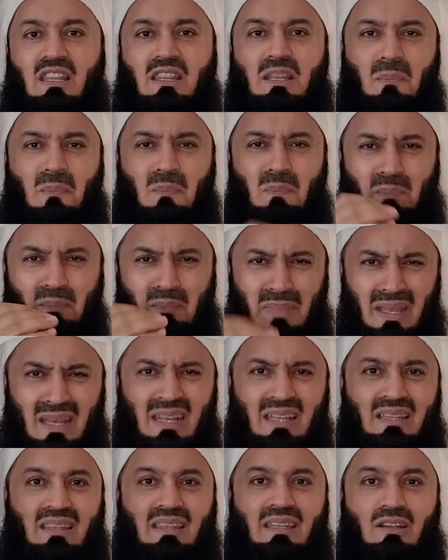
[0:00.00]
The
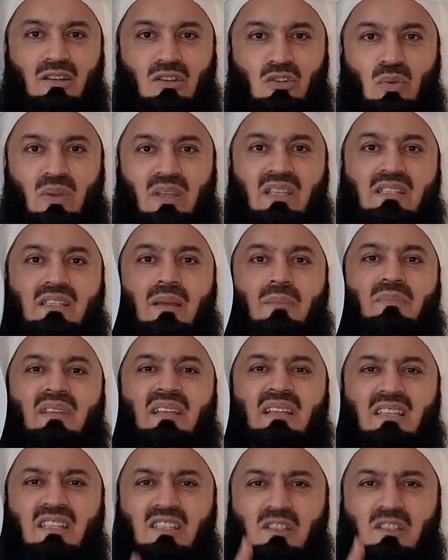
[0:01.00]
minute they're doing something